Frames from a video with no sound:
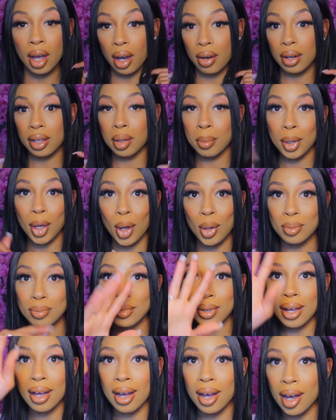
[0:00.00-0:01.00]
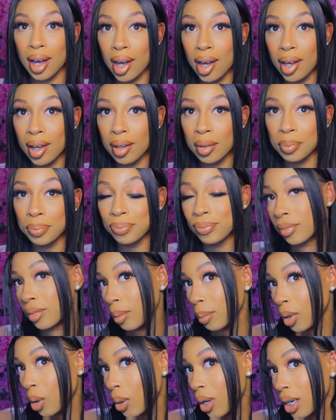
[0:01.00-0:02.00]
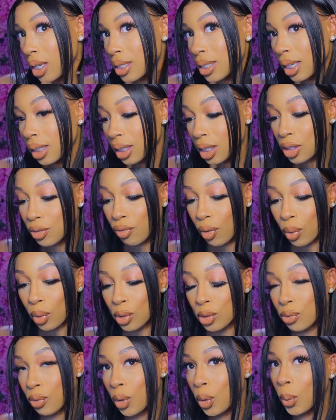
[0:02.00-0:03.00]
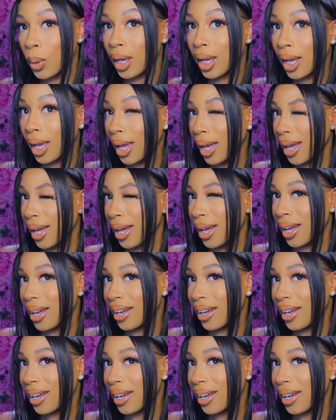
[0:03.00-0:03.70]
All right, let me go. Let me go ahead and take these photos real quick.